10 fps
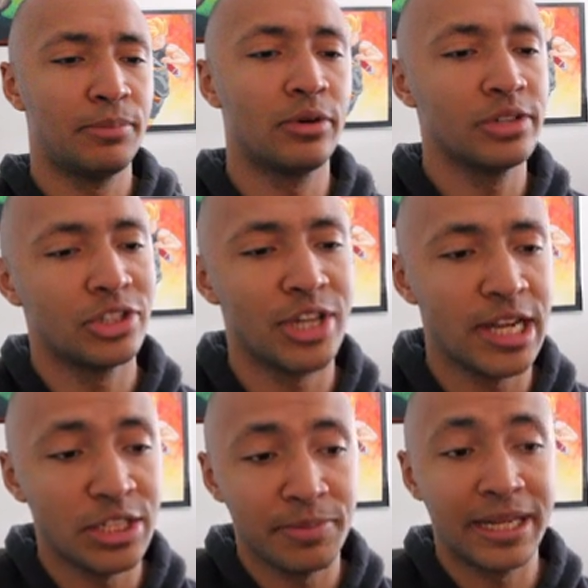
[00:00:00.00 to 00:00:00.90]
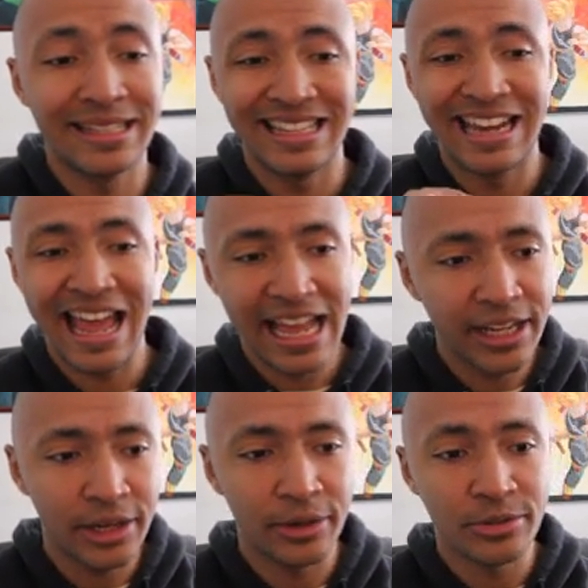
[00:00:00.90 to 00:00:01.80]
important change because in
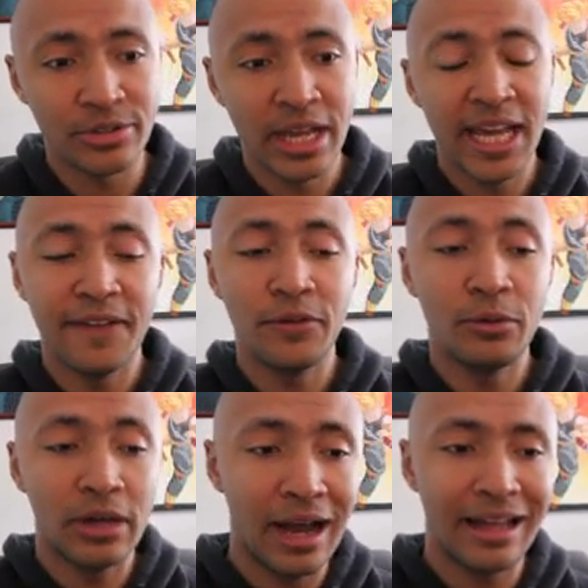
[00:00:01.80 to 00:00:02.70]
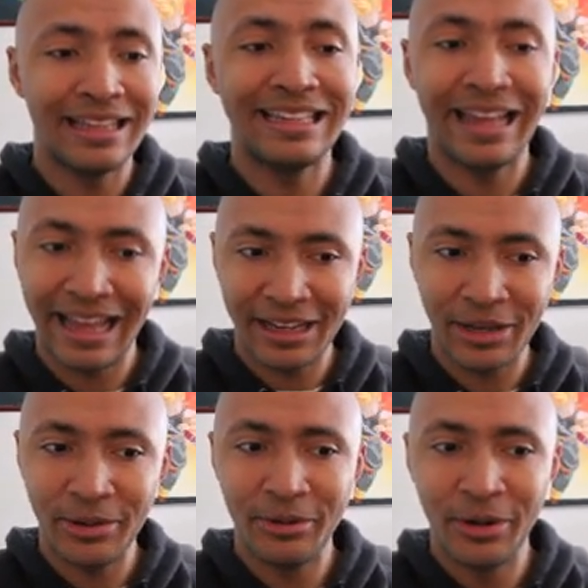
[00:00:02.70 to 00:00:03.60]
Echoes, if you got an
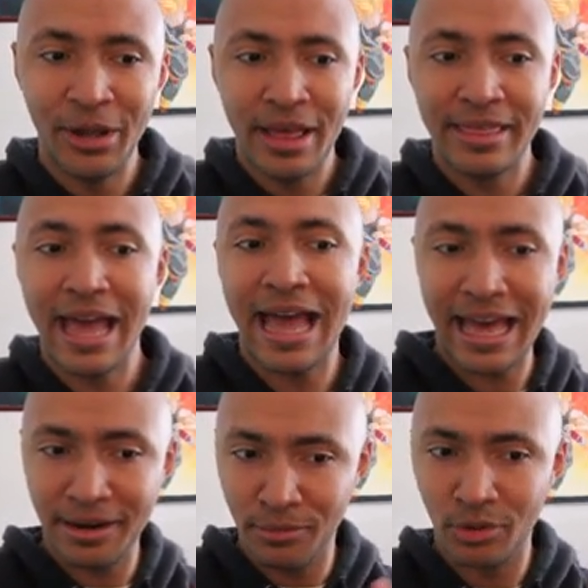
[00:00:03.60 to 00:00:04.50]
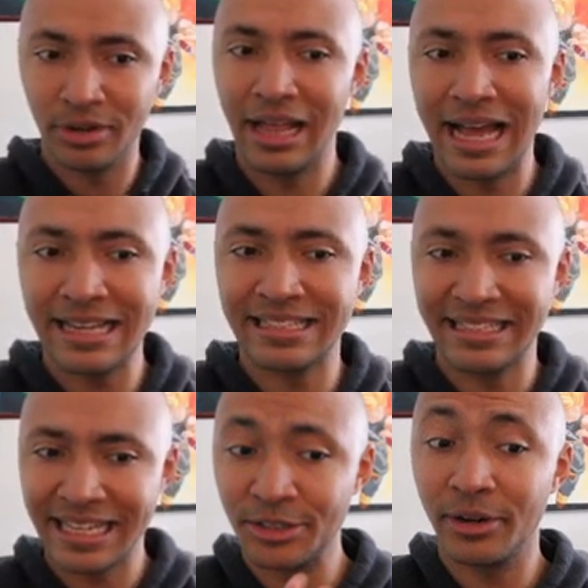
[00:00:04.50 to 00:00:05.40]
Echo that had Immortal Eyes
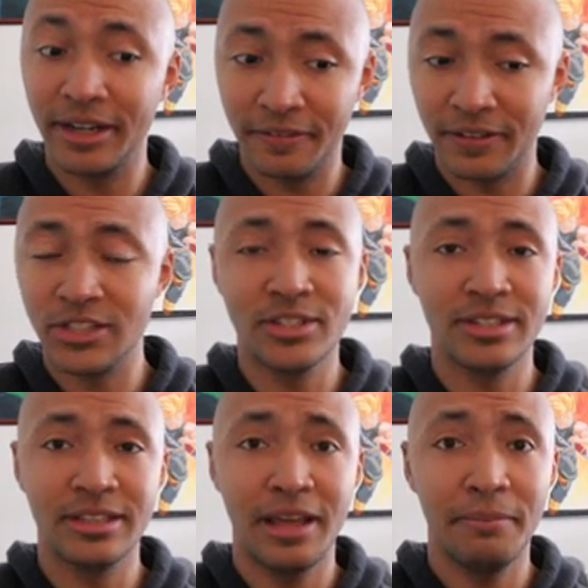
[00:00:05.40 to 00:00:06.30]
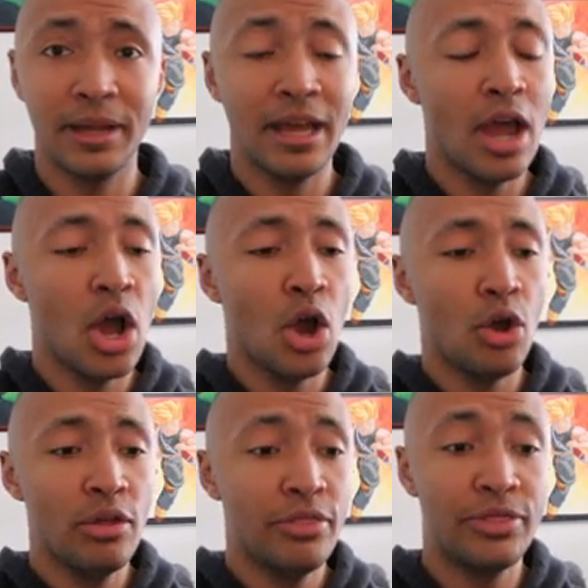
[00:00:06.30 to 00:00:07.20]
and Desecrated Fleshes in them,
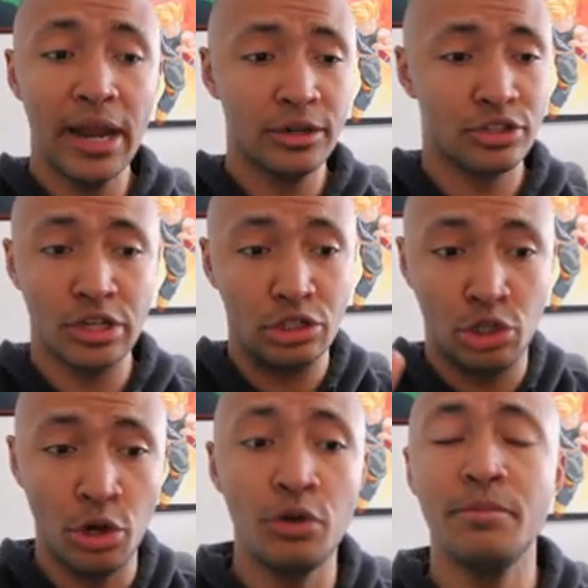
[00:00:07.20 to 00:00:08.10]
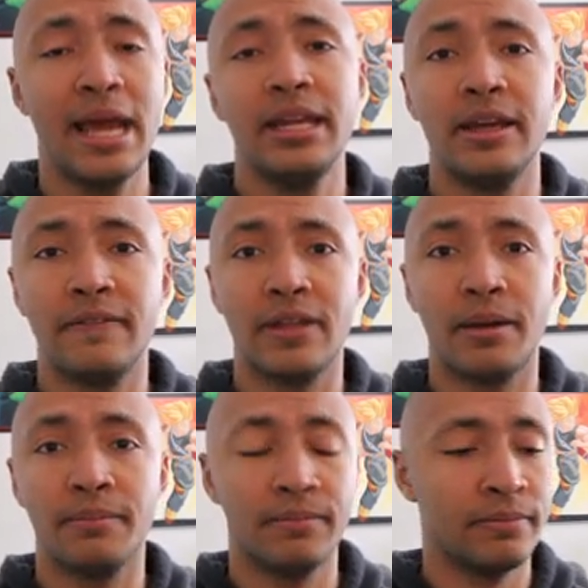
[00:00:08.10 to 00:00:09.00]
there's just too many of
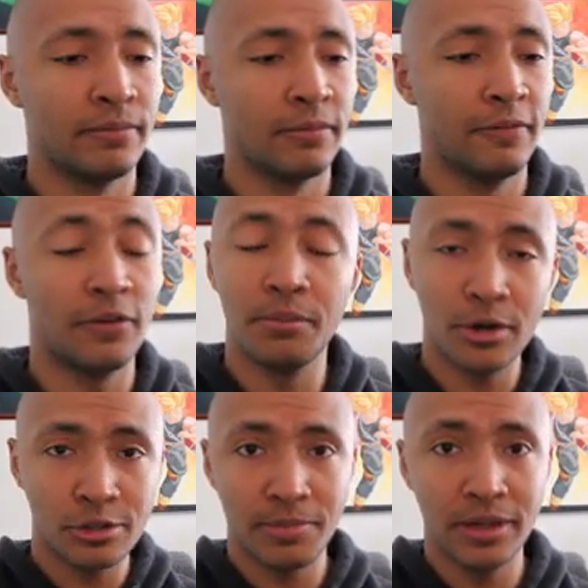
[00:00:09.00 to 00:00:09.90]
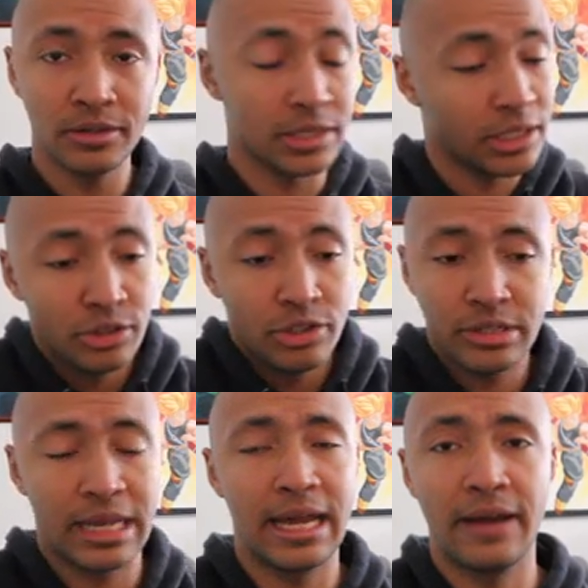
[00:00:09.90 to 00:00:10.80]
them. For most builds, like you're
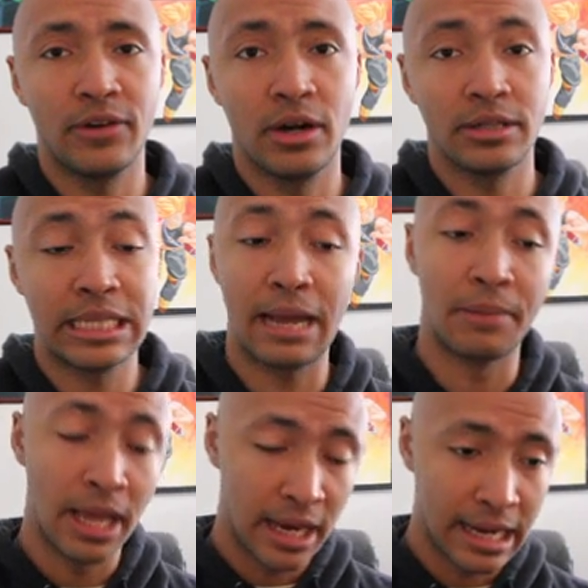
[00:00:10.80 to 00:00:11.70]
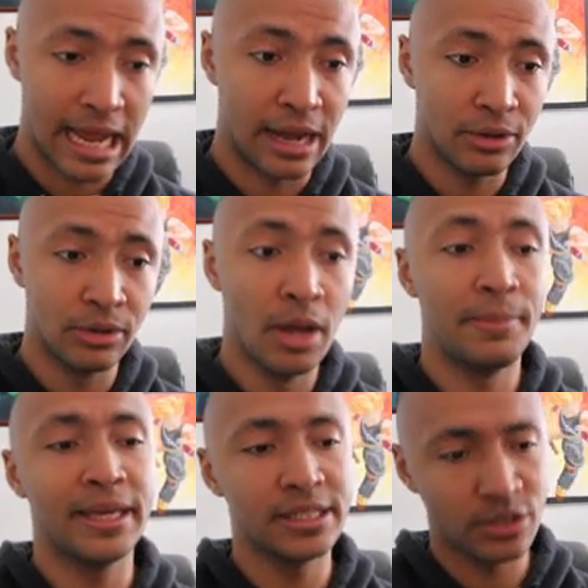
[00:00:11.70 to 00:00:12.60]
just gonna have a hard time now
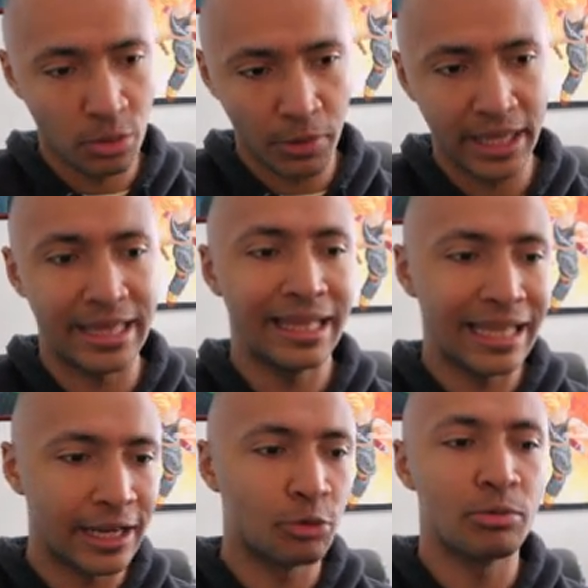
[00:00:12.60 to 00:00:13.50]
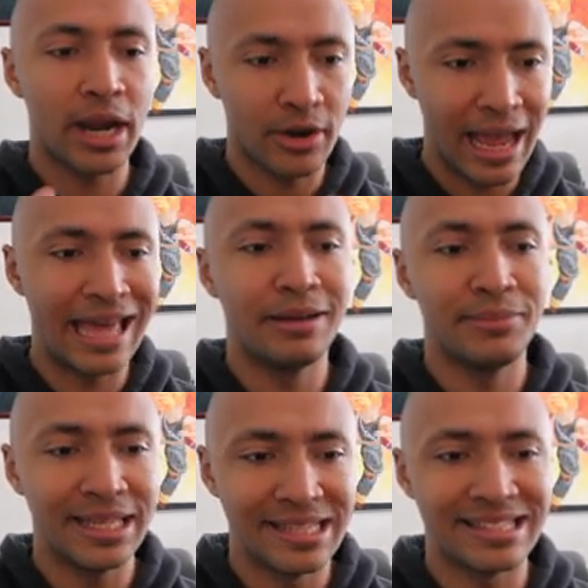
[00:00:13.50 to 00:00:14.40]
because of the way that like rare
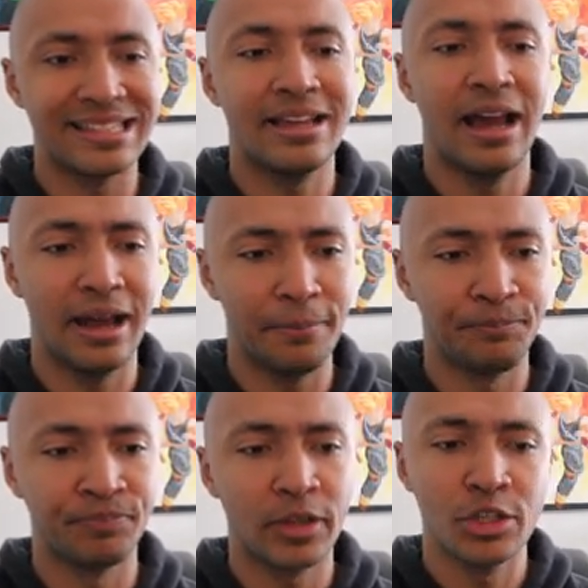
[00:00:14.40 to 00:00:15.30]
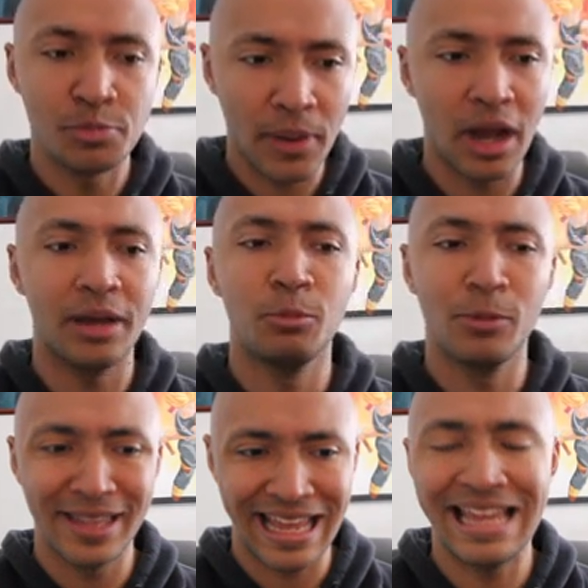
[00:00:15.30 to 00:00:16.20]
enemies um, spawn
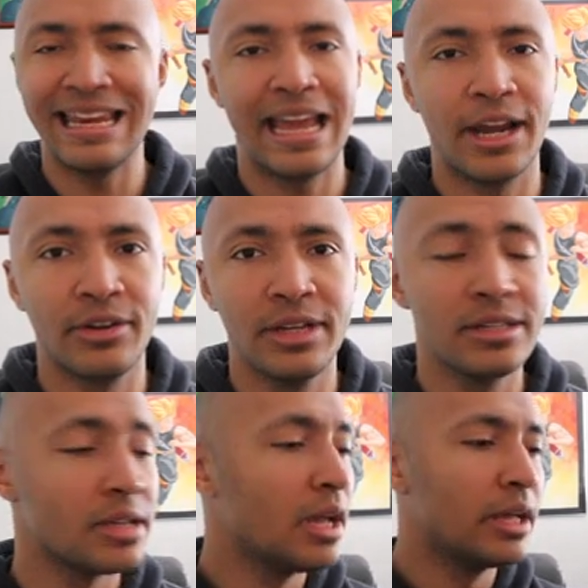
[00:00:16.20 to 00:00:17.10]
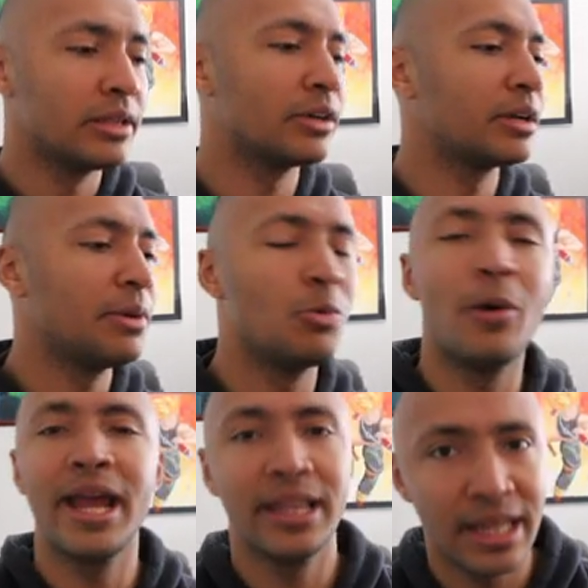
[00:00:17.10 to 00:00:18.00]
within areas. There are gonna be
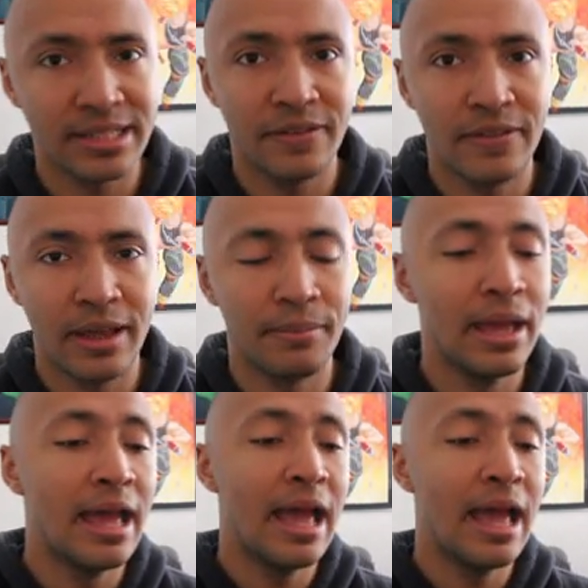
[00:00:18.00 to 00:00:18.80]
way less of them,